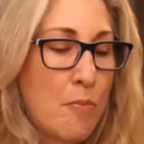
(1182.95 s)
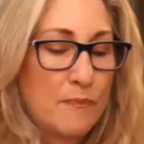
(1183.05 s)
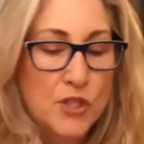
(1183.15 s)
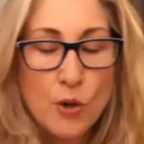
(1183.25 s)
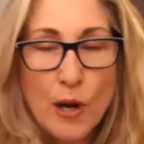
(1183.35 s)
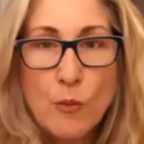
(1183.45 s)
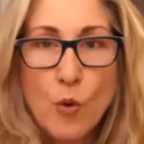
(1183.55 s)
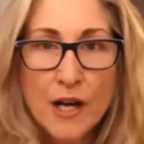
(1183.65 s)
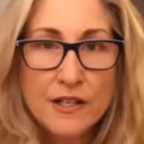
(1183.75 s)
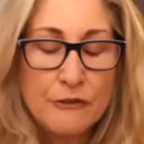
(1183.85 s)
So I
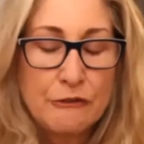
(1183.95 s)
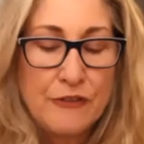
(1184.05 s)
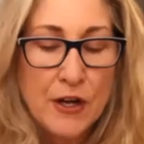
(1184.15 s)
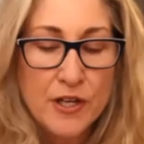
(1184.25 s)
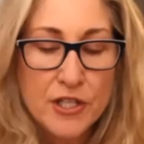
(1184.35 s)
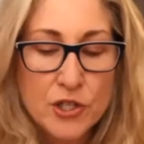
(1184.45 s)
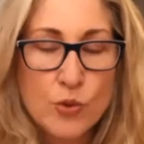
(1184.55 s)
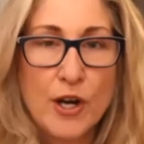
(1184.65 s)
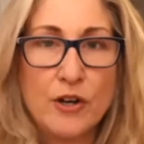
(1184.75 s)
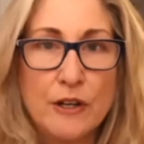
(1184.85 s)
wanted to very
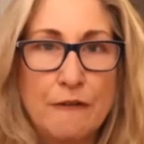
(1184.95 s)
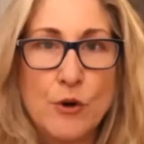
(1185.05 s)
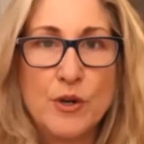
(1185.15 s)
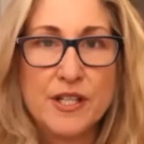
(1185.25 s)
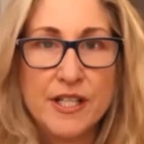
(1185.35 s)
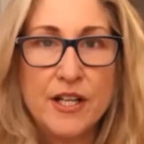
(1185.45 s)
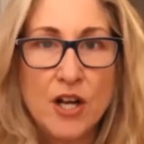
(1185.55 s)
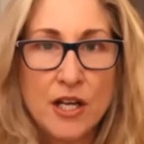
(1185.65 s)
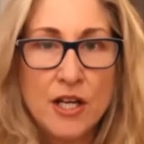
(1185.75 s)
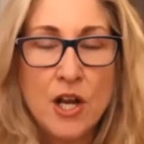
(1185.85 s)
squarely focus in
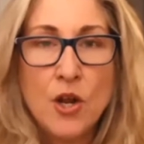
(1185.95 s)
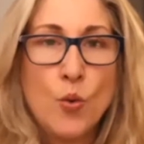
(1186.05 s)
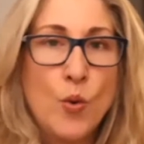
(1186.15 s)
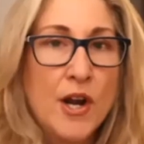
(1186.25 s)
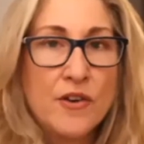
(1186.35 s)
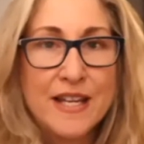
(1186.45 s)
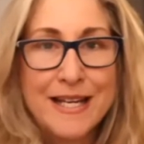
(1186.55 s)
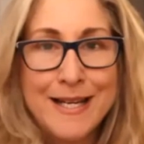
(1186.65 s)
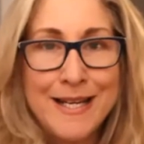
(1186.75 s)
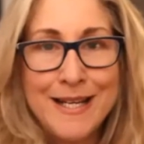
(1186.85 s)
on where
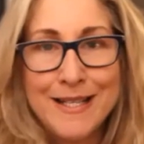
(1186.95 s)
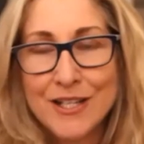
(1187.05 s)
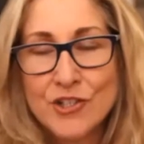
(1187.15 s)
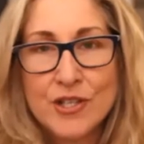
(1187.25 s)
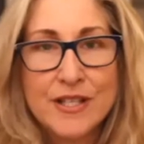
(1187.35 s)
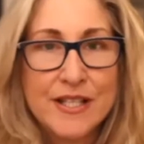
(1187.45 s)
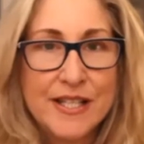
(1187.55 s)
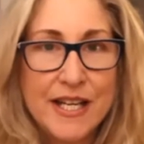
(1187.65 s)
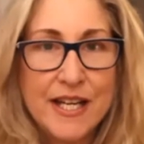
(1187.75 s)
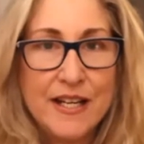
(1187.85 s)
the E touches the
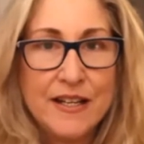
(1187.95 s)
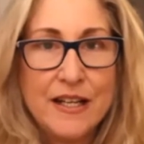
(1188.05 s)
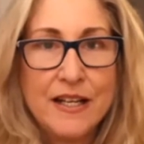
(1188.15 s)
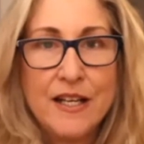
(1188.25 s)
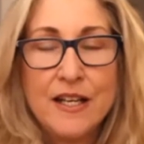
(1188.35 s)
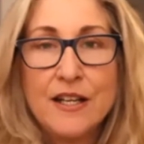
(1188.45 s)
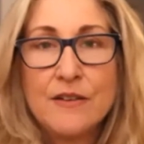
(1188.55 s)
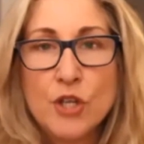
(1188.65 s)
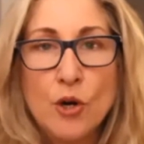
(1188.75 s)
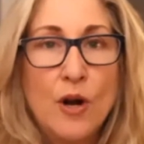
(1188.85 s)
C.
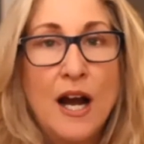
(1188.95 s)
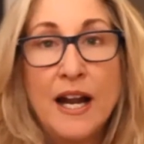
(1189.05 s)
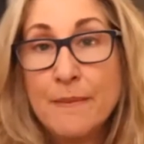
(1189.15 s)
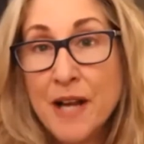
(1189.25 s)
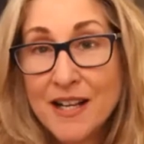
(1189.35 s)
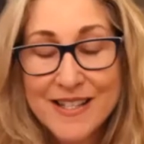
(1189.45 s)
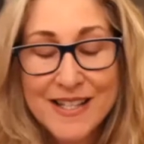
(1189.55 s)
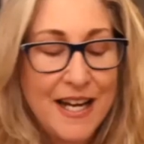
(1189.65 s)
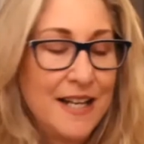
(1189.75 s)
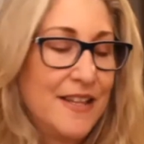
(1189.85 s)
So I am not
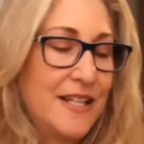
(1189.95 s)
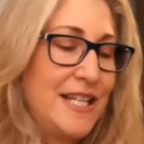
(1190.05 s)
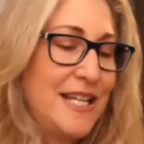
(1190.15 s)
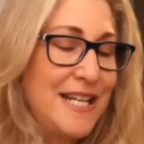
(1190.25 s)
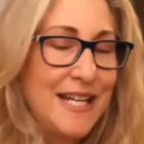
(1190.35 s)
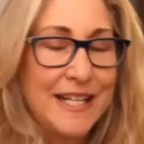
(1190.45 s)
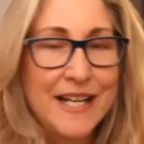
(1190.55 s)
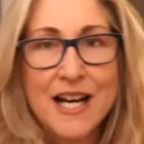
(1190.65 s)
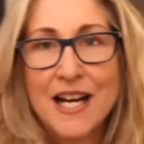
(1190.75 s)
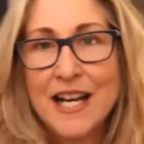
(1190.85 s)
saying that
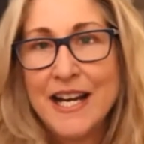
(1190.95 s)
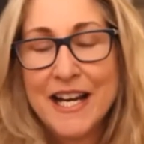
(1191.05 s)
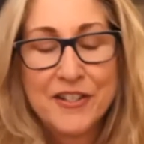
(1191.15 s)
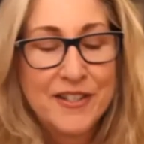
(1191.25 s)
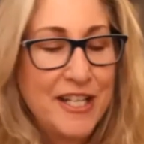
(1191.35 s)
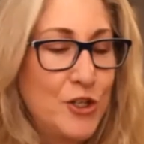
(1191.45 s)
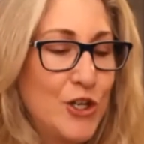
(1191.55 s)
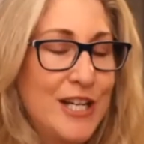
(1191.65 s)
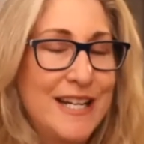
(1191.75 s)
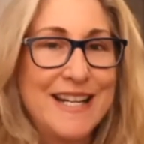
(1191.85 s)
DE&I,
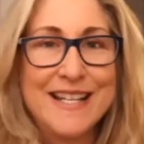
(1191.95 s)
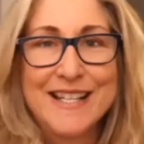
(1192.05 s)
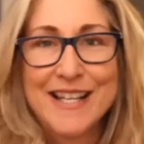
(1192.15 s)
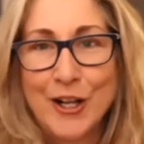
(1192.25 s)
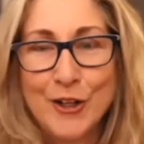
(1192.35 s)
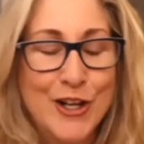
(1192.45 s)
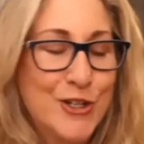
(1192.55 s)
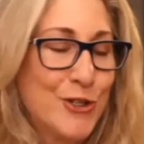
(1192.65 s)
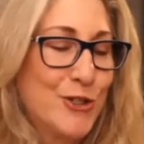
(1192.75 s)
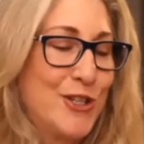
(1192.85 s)
SDGs,
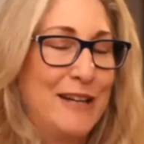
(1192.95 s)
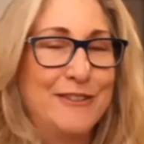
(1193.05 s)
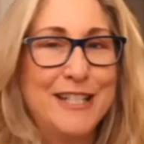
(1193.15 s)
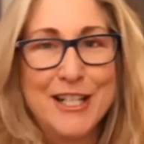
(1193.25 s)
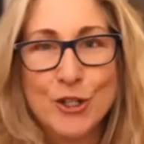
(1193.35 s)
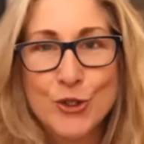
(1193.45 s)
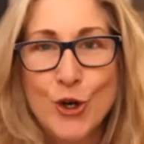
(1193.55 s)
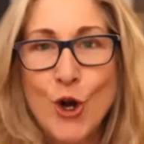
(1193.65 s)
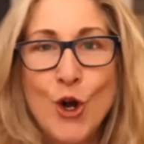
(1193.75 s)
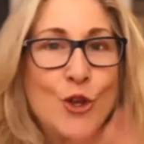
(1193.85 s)
psychological safety,
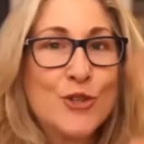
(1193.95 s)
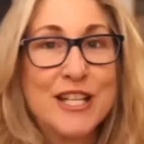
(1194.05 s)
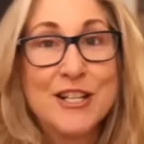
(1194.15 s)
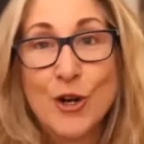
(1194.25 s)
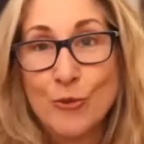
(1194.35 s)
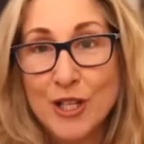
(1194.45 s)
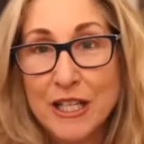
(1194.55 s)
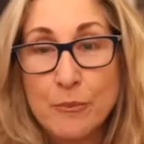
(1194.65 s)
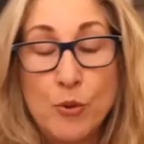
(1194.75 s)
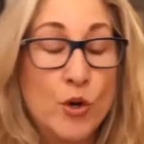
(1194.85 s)
culture, all those things aren't
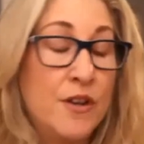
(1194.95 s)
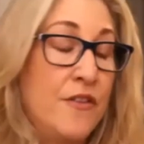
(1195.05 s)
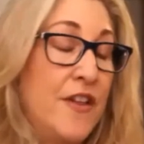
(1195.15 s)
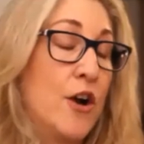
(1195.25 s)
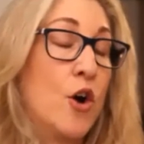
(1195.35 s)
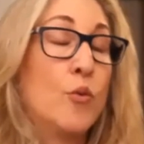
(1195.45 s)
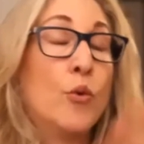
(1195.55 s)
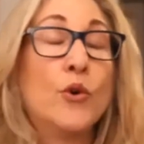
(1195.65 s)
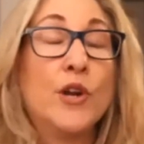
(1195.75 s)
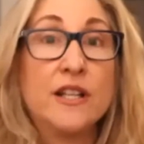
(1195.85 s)
really important. They are
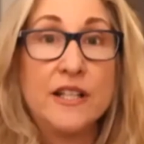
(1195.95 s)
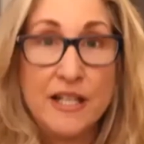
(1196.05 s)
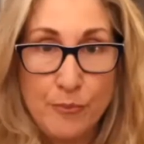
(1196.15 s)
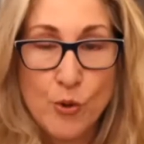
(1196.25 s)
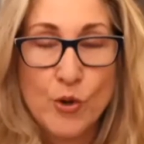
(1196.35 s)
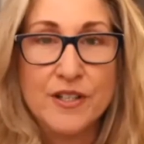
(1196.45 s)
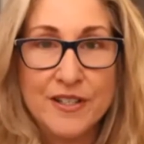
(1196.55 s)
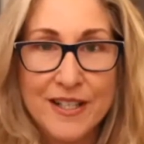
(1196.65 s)
really important.